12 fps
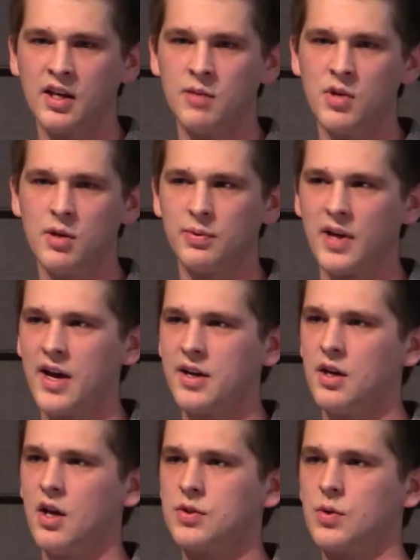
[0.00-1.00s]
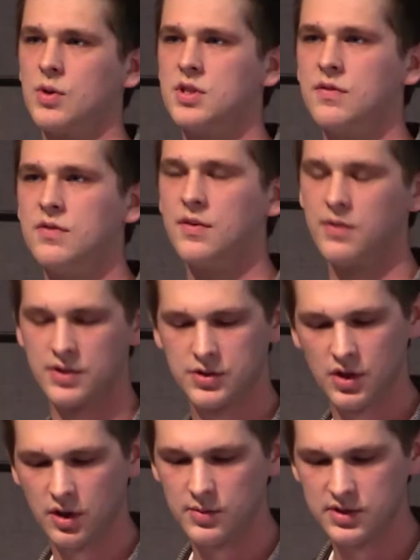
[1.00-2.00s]
It can be applied in all sorts of different
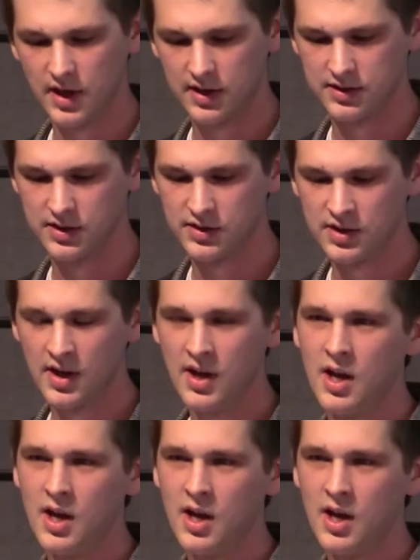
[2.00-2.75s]
circumstances,